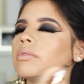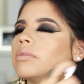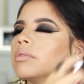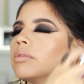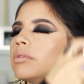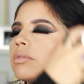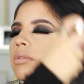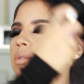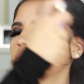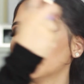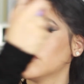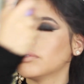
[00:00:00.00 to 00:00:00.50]

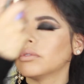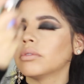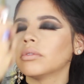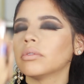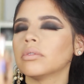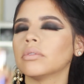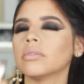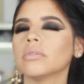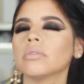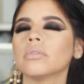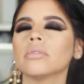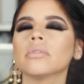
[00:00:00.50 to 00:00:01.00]
Dewy
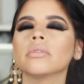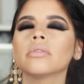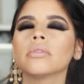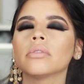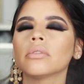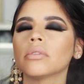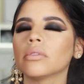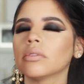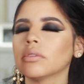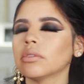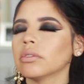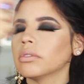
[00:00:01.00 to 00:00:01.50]
Skin
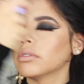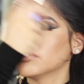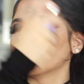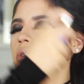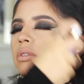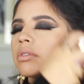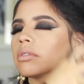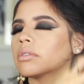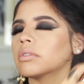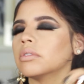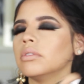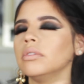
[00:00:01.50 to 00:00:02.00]
Finish.
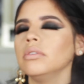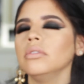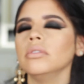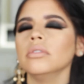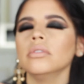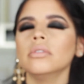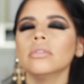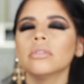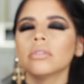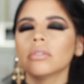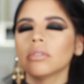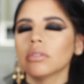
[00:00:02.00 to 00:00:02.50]

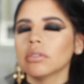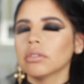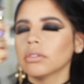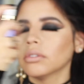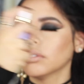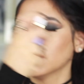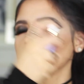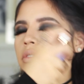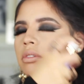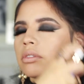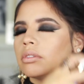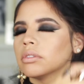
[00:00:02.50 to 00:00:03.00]
And after
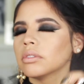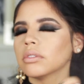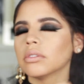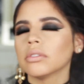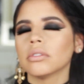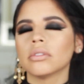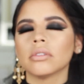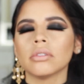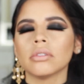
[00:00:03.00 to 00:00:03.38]
that,